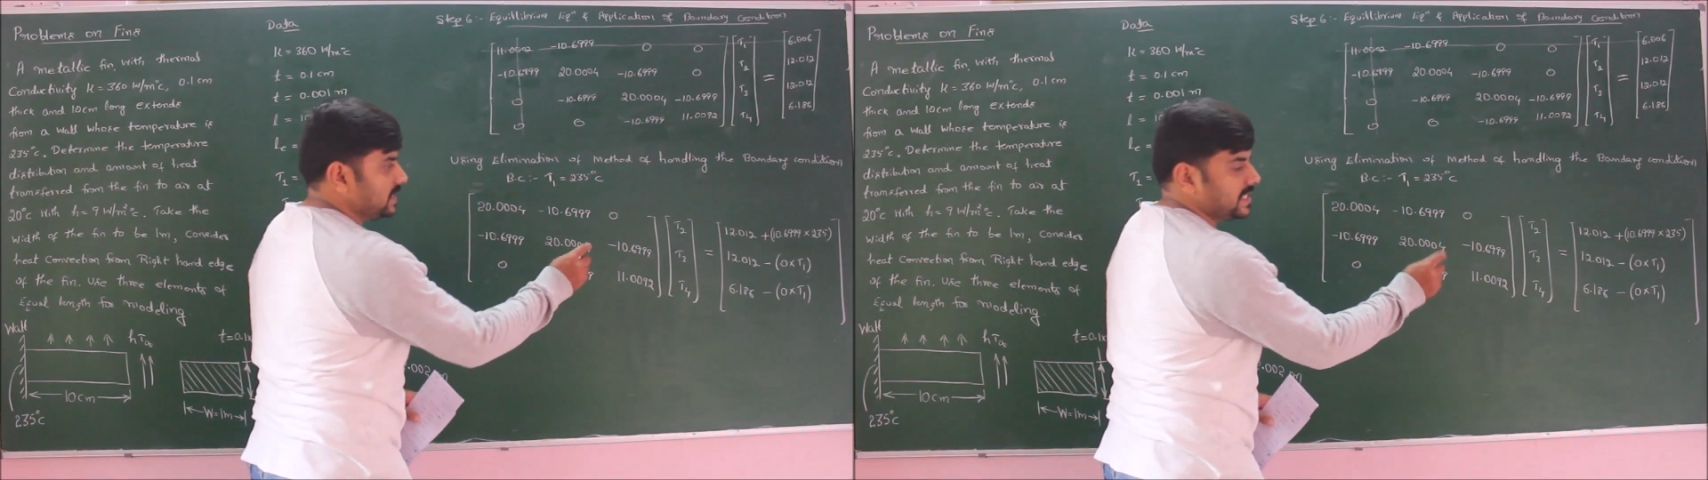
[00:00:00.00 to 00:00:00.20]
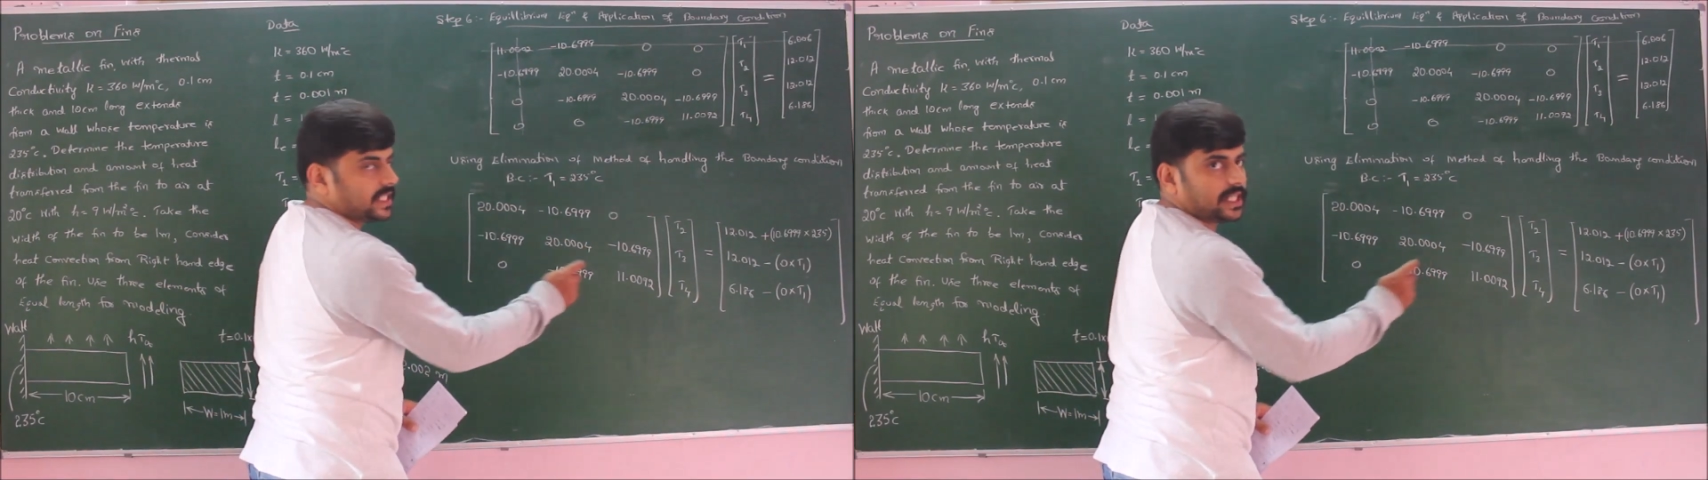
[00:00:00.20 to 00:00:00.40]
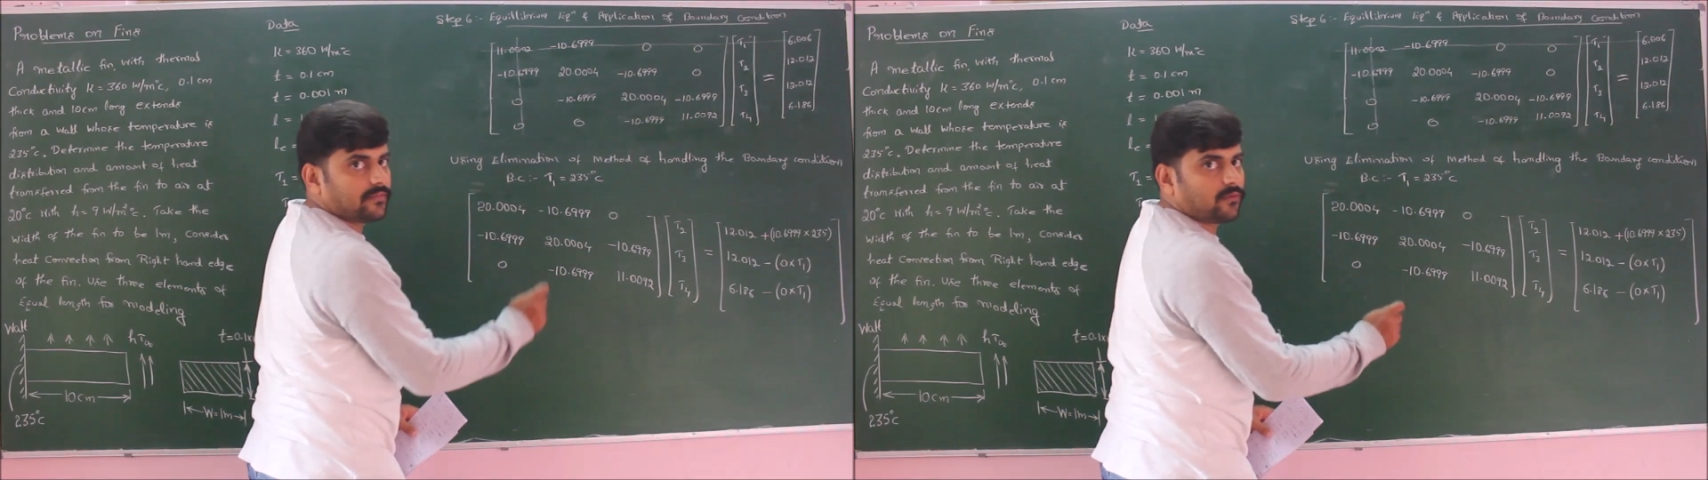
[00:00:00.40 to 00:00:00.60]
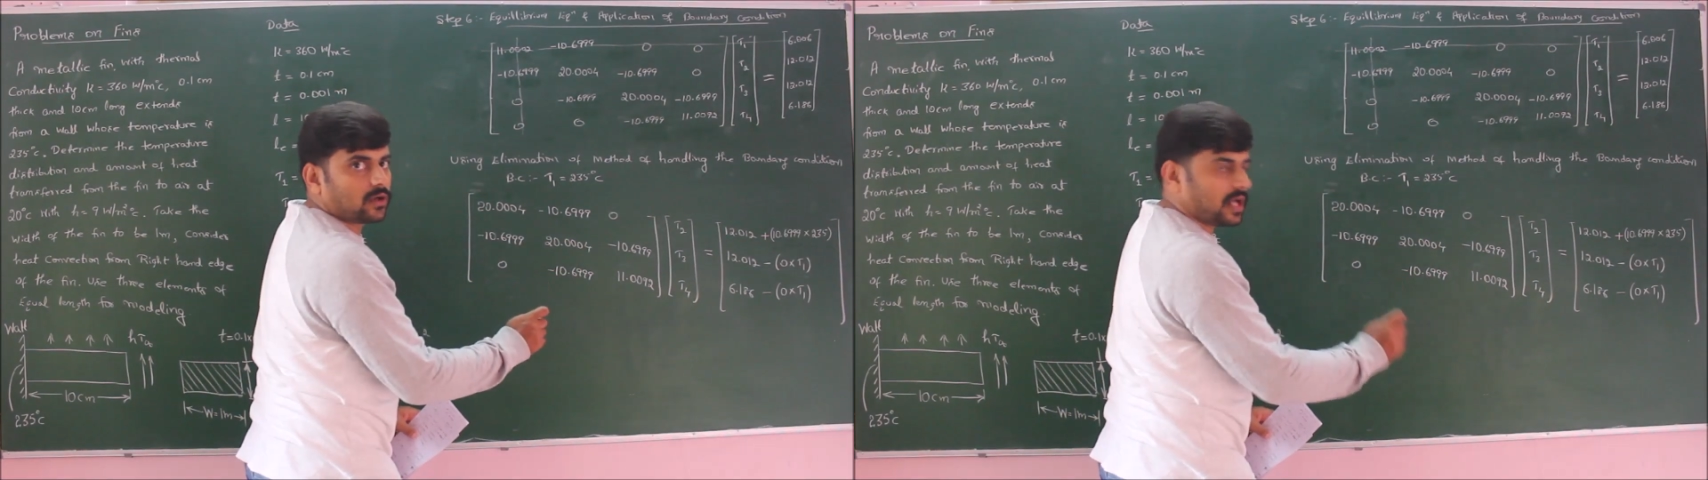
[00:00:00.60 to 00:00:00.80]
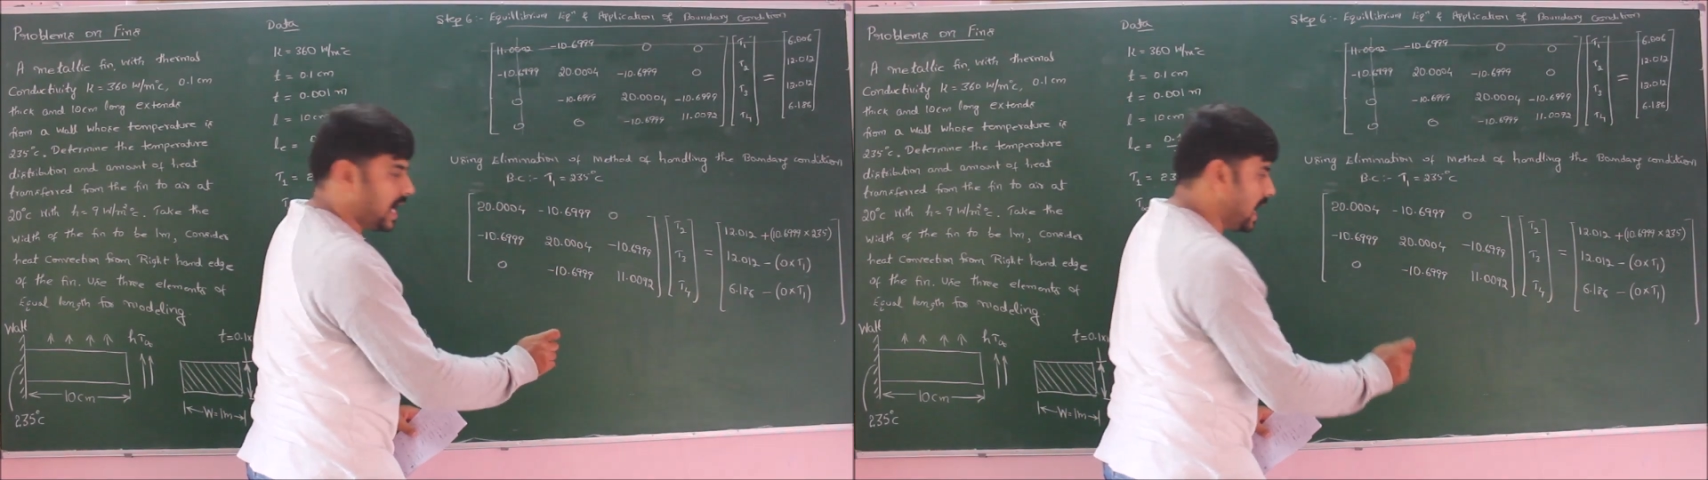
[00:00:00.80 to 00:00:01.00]
T3,
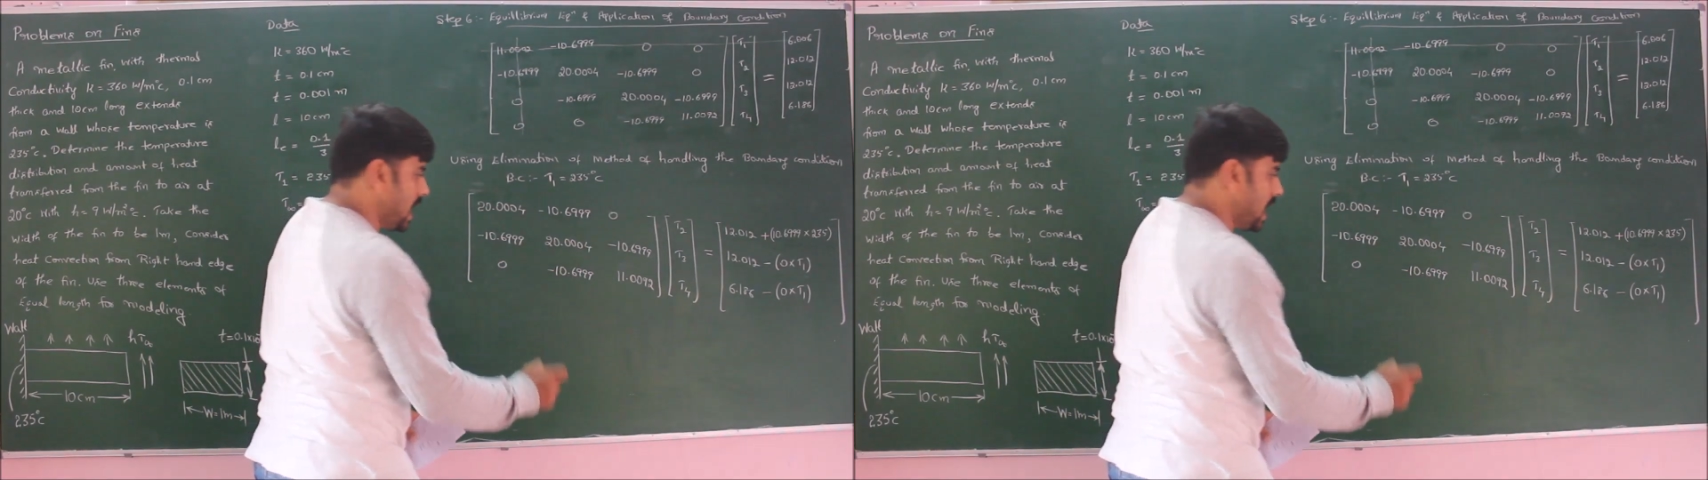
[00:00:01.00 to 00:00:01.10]
T4